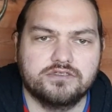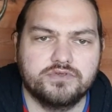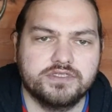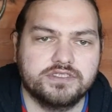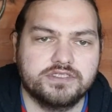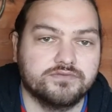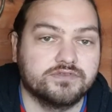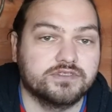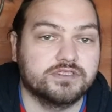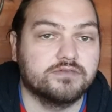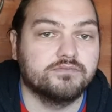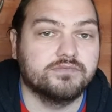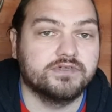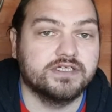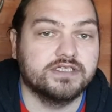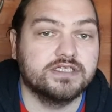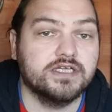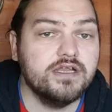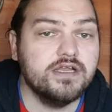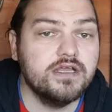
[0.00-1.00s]
Twitter for some
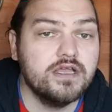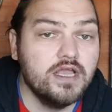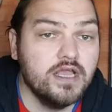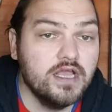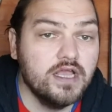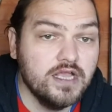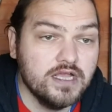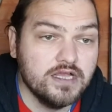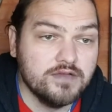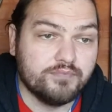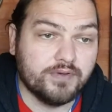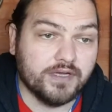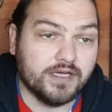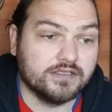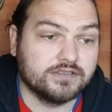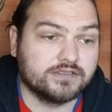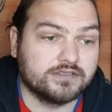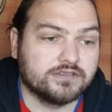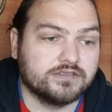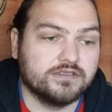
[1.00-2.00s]
reason.
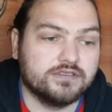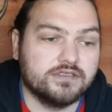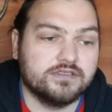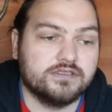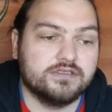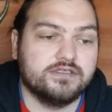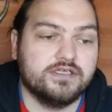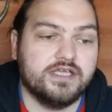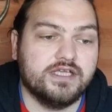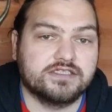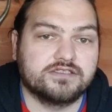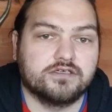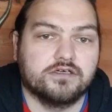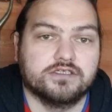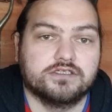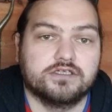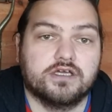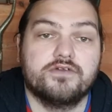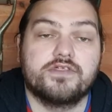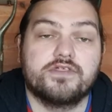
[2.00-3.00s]
But yes,
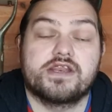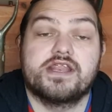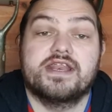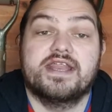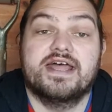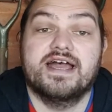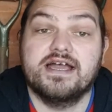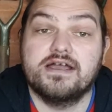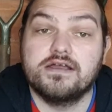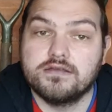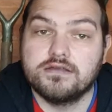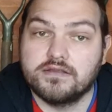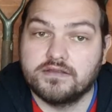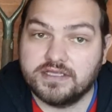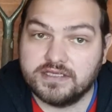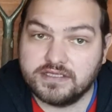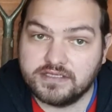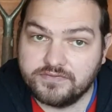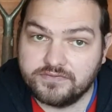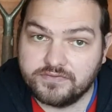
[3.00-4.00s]
guys, other than that,
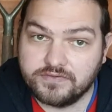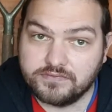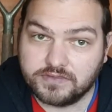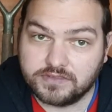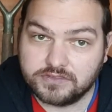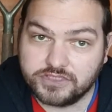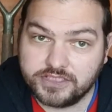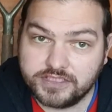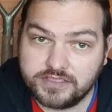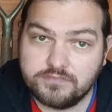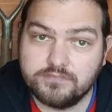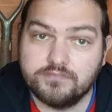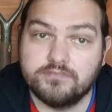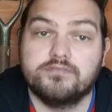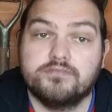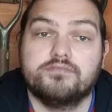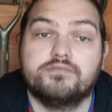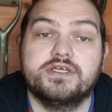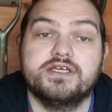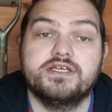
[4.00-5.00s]
thank you for watching.
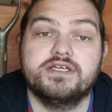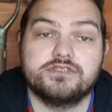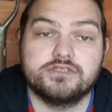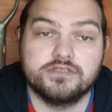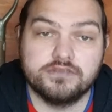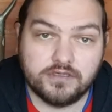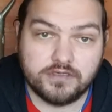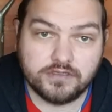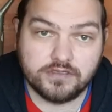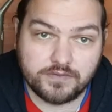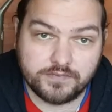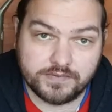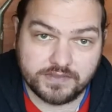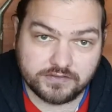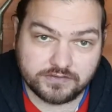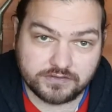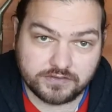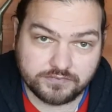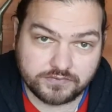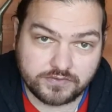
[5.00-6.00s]
Please do like,
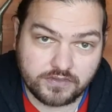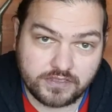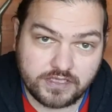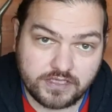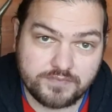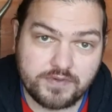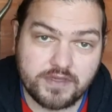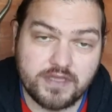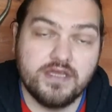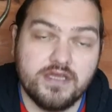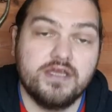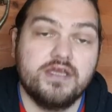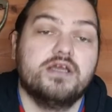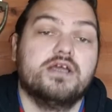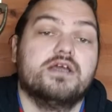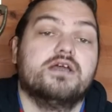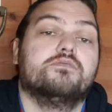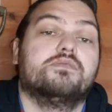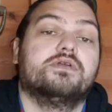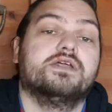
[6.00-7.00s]
comment and subscribe.
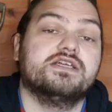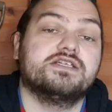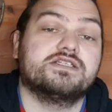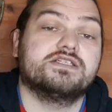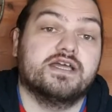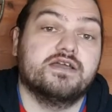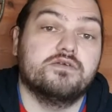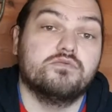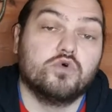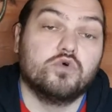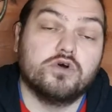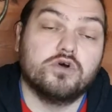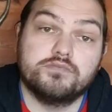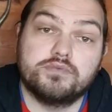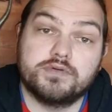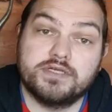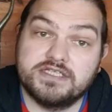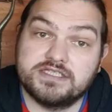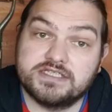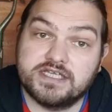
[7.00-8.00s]
Please stay
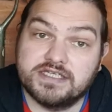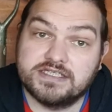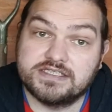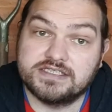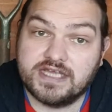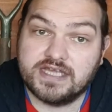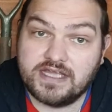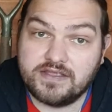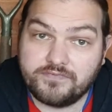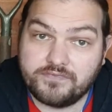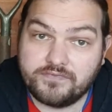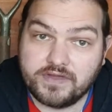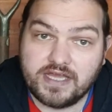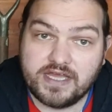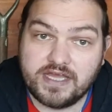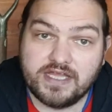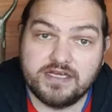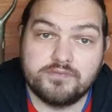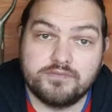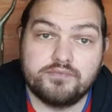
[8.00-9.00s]
warm, please stay safe,
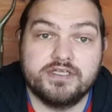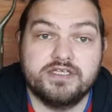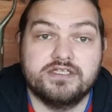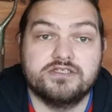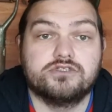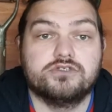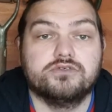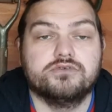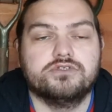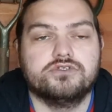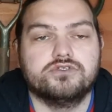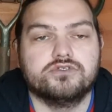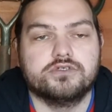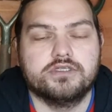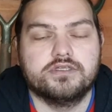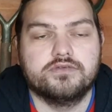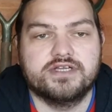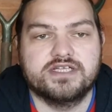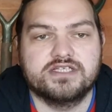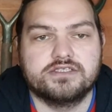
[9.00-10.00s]
and please do
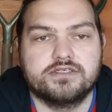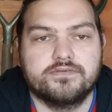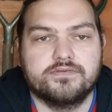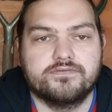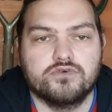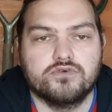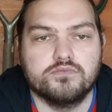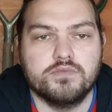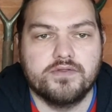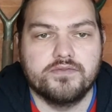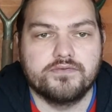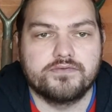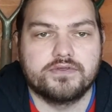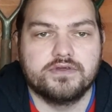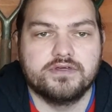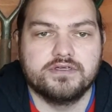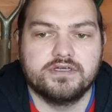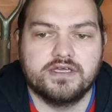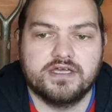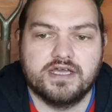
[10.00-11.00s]
enjoy the rest of your
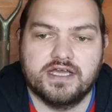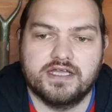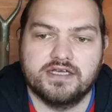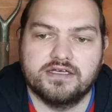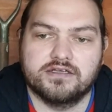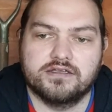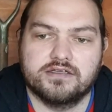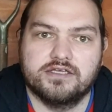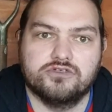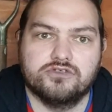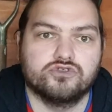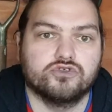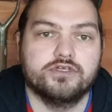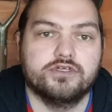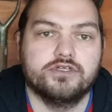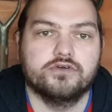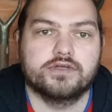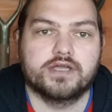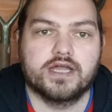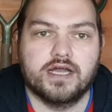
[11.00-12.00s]
month and enjoy
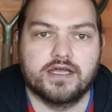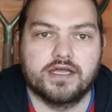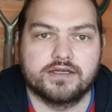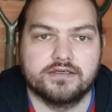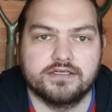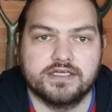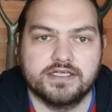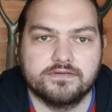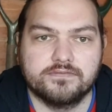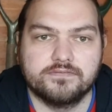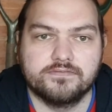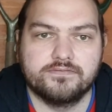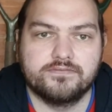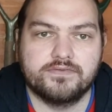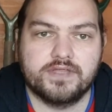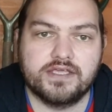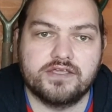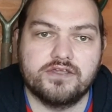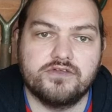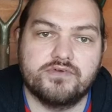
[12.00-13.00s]
your gardening.
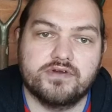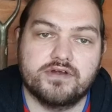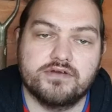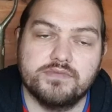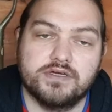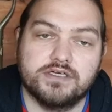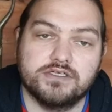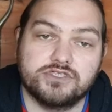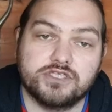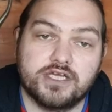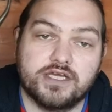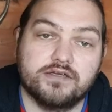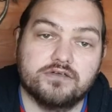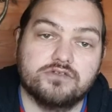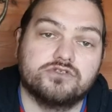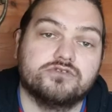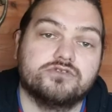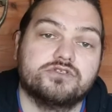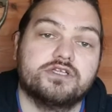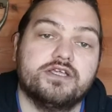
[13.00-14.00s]
Thank you very much,
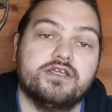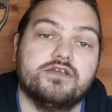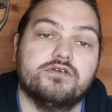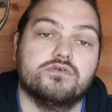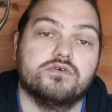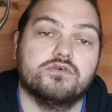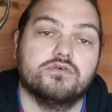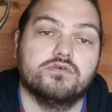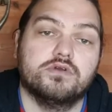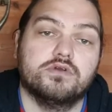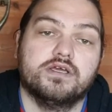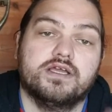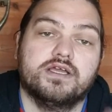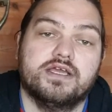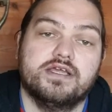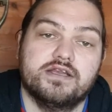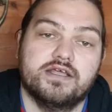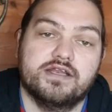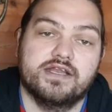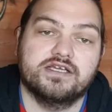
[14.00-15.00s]
and I shall see you all
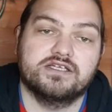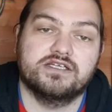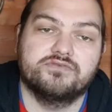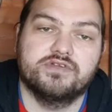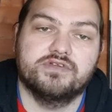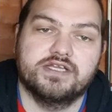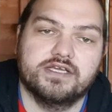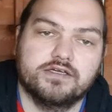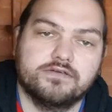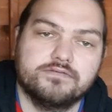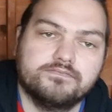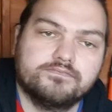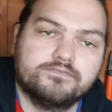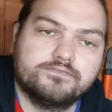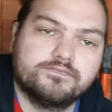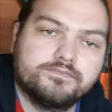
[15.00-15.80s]
in the next video.